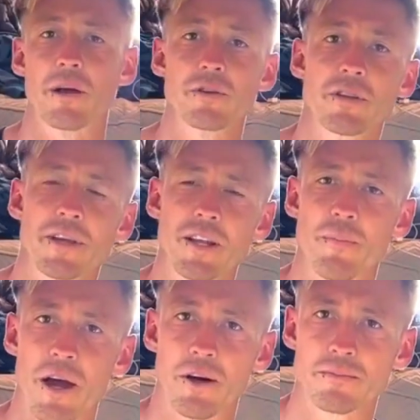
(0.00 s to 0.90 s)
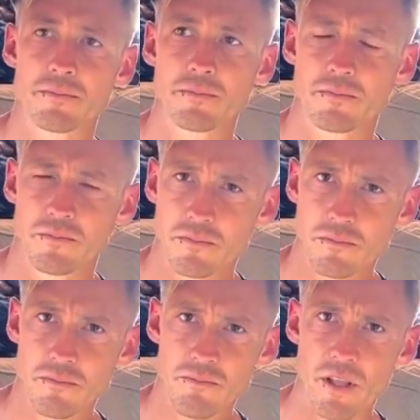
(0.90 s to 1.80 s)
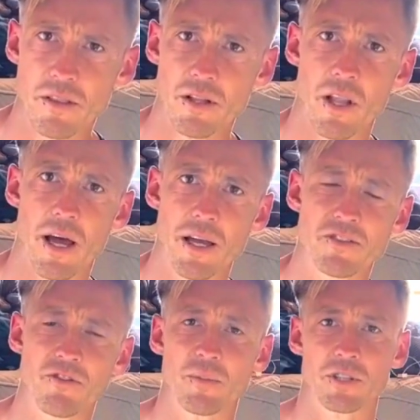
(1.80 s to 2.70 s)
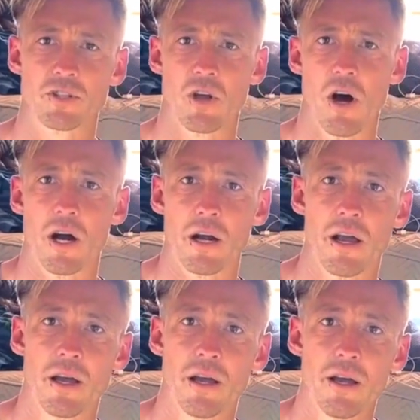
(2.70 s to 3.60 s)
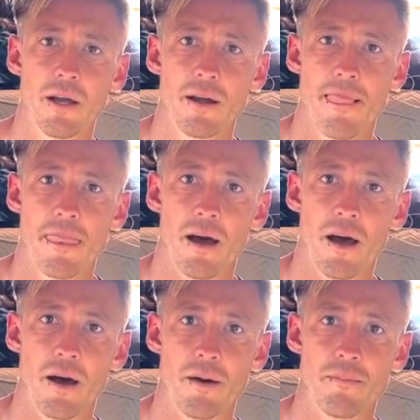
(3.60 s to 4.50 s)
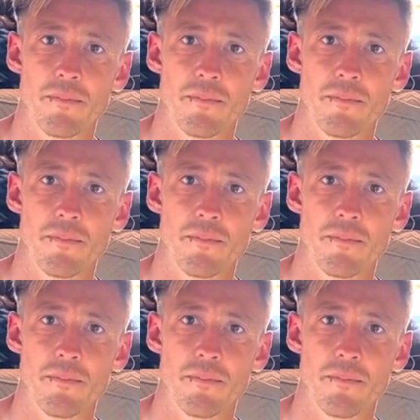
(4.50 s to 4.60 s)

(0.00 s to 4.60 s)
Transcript: I was thinking about the lines from a song from